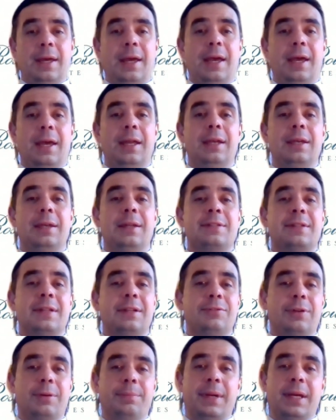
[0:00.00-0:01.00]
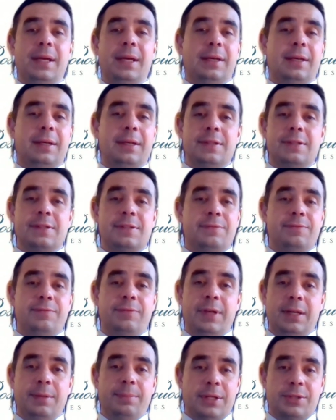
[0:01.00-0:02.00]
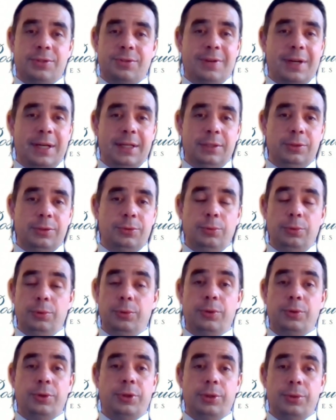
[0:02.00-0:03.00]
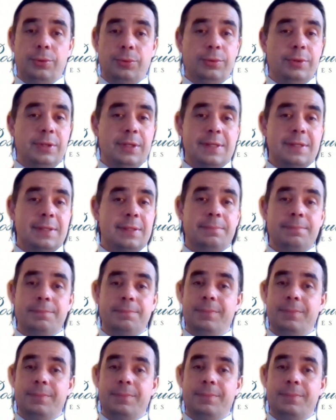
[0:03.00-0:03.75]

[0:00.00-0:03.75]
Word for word: And the central bank is very much ready to look through these